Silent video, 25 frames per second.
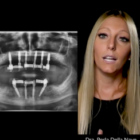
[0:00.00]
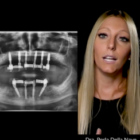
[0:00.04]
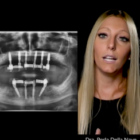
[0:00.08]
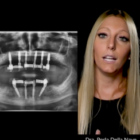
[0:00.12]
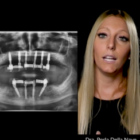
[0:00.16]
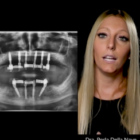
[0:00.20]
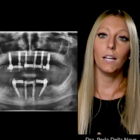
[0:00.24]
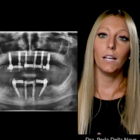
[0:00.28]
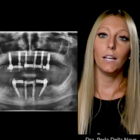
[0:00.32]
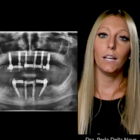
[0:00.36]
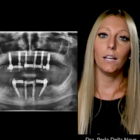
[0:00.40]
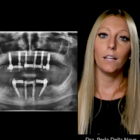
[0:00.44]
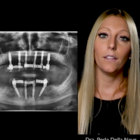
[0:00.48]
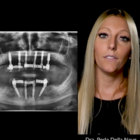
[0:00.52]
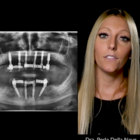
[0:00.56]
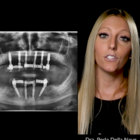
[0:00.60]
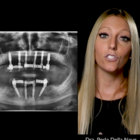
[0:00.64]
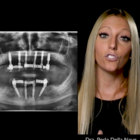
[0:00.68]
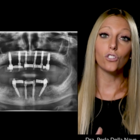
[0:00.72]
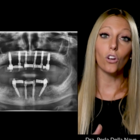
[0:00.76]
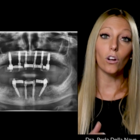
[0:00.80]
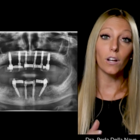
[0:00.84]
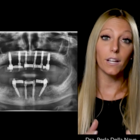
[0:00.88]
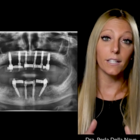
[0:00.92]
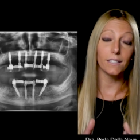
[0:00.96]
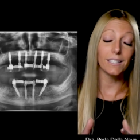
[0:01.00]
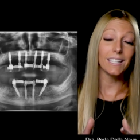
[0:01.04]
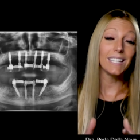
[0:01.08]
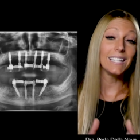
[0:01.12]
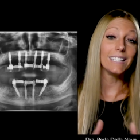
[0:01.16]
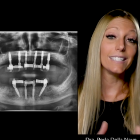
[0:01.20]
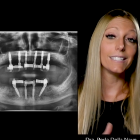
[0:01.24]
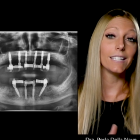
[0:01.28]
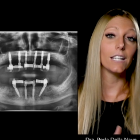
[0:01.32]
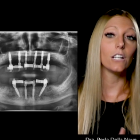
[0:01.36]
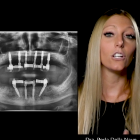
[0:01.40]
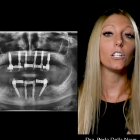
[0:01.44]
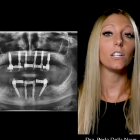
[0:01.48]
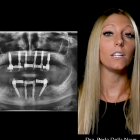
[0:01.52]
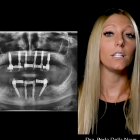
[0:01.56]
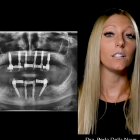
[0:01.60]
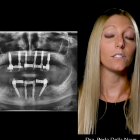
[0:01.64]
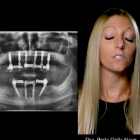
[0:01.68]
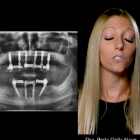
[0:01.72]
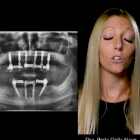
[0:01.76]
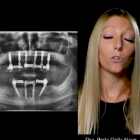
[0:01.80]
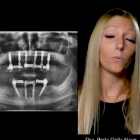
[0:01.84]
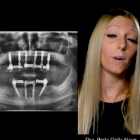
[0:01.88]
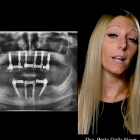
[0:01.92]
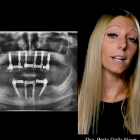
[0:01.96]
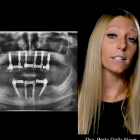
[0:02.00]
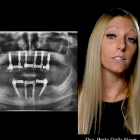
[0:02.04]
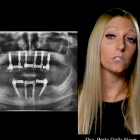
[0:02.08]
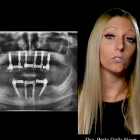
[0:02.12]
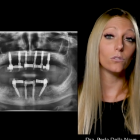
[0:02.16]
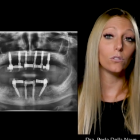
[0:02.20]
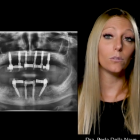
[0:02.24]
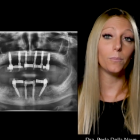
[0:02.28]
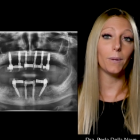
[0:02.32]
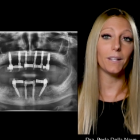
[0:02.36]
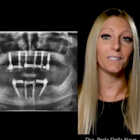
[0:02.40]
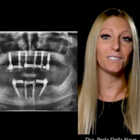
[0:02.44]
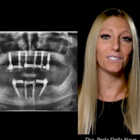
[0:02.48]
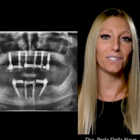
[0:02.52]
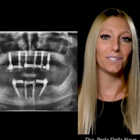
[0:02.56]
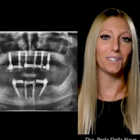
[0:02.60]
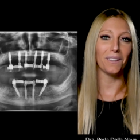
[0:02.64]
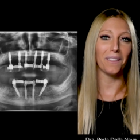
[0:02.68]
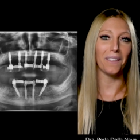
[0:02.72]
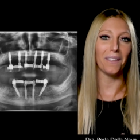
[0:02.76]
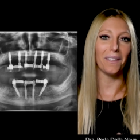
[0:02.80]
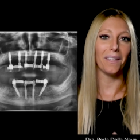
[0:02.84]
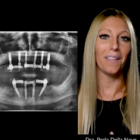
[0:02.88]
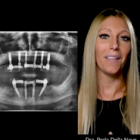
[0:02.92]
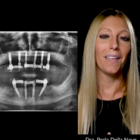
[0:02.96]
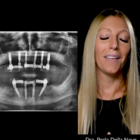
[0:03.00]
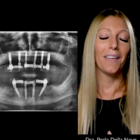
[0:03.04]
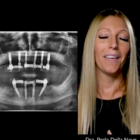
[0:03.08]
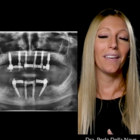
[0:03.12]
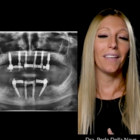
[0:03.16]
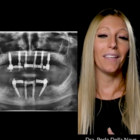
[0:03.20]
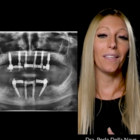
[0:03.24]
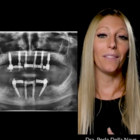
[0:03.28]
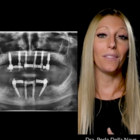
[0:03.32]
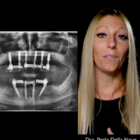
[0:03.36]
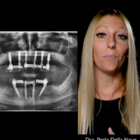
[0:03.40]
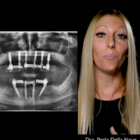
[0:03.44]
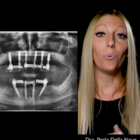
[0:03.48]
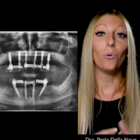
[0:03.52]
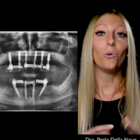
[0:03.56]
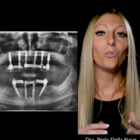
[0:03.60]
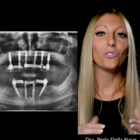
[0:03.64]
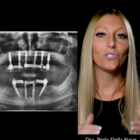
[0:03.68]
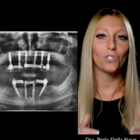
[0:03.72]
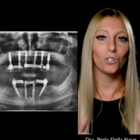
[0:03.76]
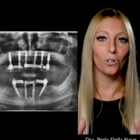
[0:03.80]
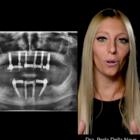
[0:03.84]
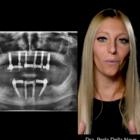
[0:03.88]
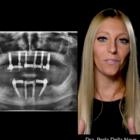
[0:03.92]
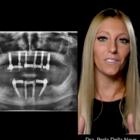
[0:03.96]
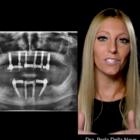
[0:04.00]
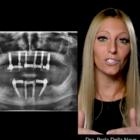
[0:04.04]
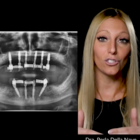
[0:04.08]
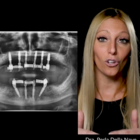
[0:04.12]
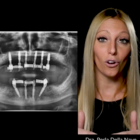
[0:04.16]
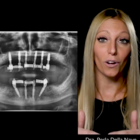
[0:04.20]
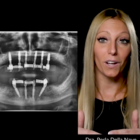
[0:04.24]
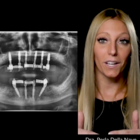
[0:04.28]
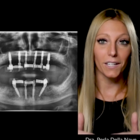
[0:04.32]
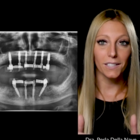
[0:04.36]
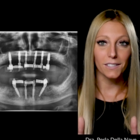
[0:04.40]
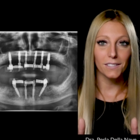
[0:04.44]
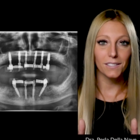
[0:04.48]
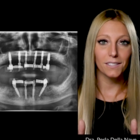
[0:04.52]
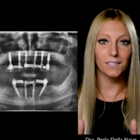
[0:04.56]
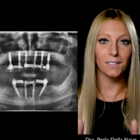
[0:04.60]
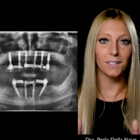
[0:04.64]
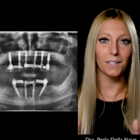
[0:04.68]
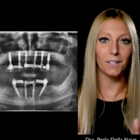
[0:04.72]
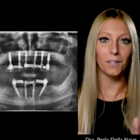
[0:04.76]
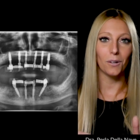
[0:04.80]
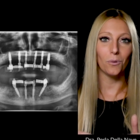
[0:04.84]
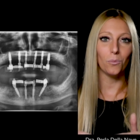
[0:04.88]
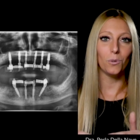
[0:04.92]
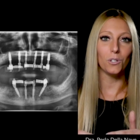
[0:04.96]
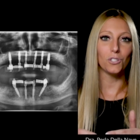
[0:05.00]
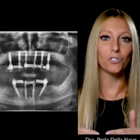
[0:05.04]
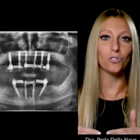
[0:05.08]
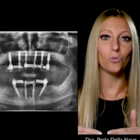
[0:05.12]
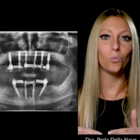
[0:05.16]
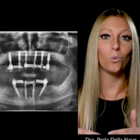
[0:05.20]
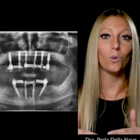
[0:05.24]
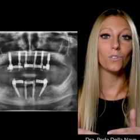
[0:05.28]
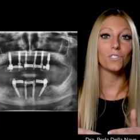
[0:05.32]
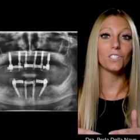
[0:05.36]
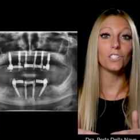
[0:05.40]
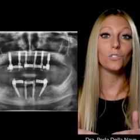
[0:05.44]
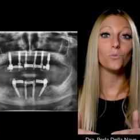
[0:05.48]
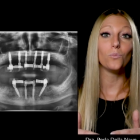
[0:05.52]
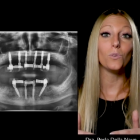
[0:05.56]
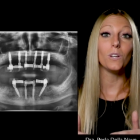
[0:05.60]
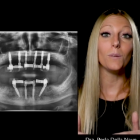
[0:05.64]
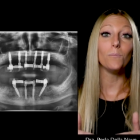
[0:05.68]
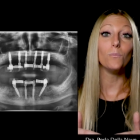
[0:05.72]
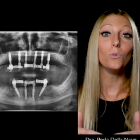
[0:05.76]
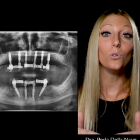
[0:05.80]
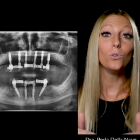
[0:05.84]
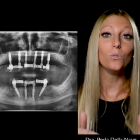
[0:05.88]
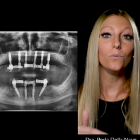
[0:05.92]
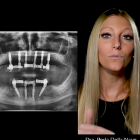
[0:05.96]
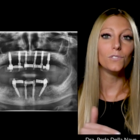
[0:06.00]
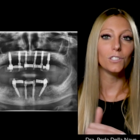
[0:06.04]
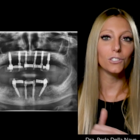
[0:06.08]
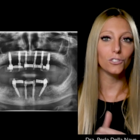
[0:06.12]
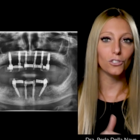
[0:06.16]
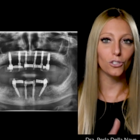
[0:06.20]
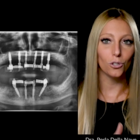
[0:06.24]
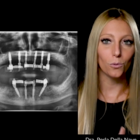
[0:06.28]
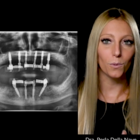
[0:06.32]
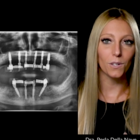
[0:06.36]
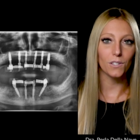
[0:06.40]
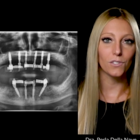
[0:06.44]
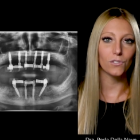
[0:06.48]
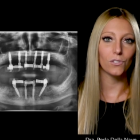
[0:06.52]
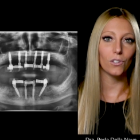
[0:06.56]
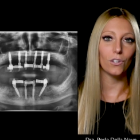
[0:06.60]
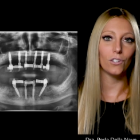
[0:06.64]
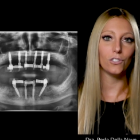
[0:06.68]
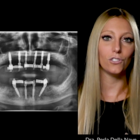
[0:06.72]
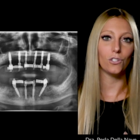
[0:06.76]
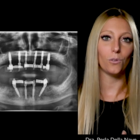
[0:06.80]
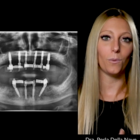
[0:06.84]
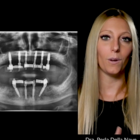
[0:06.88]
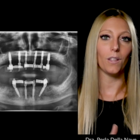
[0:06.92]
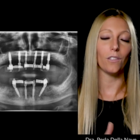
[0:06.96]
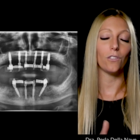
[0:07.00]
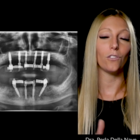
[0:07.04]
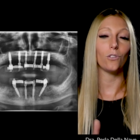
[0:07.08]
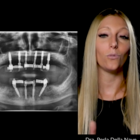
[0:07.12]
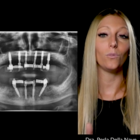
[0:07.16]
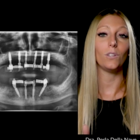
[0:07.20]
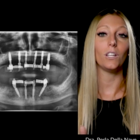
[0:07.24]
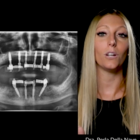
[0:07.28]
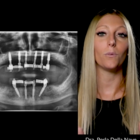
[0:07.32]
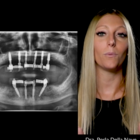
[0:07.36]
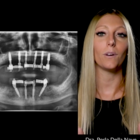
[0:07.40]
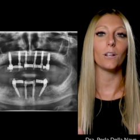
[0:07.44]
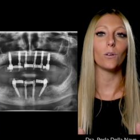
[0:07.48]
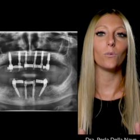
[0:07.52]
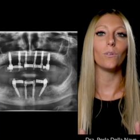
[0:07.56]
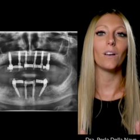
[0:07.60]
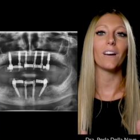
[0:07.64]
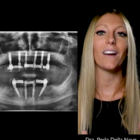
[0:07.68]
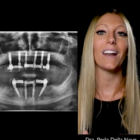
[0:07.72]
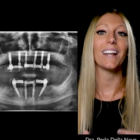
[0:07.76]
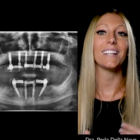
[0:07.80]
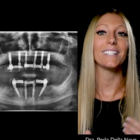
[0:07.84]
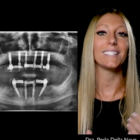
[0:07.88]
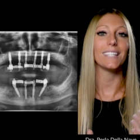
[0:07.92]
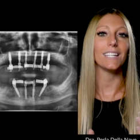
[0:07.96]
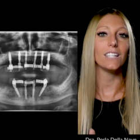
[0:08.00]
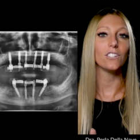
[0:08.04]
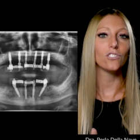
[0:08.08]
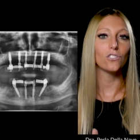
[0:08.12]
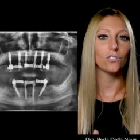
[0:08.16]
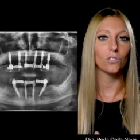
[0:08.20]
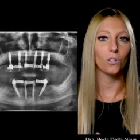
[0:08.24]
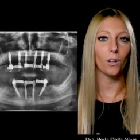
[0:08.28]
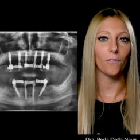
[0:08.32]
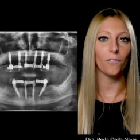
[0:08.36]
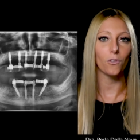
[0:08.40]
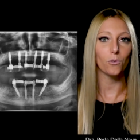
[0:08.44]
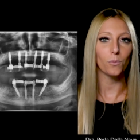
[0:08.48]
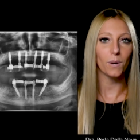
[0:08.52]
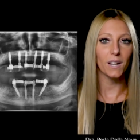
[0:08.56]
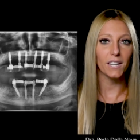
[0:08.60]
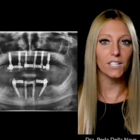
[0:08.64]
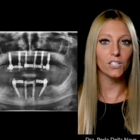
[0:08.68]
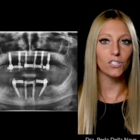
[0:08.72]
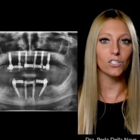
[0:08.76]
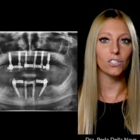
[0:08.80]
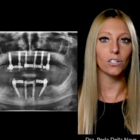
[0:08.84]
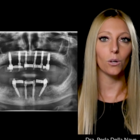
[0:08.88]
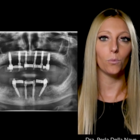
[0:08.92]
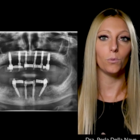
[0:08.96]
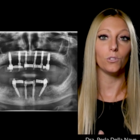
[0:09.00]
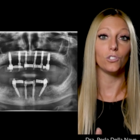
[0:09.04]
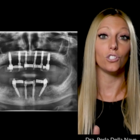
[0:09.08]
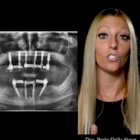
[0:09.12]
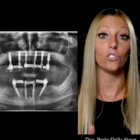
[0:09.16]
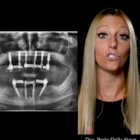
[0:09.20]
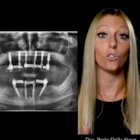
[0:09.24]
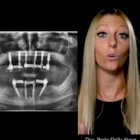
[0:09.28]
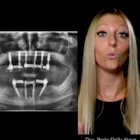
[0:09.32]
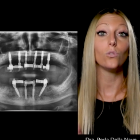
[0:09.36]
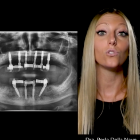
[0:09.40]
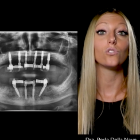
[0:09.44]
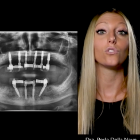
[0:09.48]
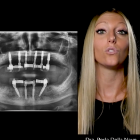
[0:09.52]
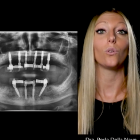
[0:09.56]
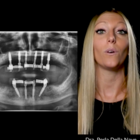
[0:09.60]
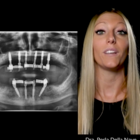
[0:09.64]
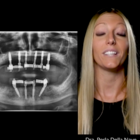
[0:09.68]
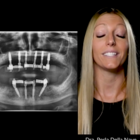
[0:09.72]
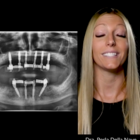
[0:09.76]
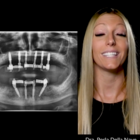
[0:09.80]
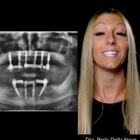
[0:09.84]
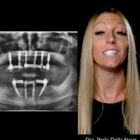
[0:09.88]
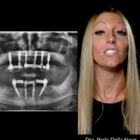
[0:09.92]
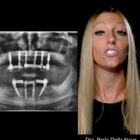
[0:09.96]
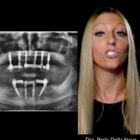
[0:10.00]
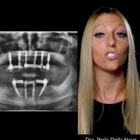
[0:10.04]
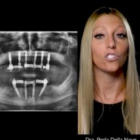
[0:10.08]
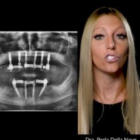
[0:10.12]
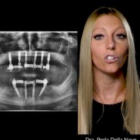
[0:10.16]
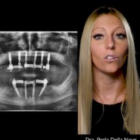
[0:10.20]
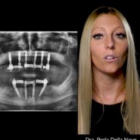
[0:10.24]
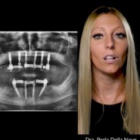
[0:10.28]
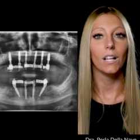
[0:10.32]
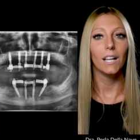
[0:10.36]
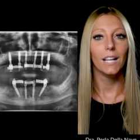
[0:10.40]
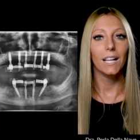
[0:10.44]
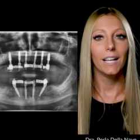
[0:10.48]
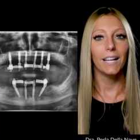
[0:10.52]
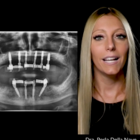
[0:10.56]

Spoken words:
The socket healing is correct, or better, the portion of the sockets which wasn't removed during surgery through the regularization of the ridge, which is also essential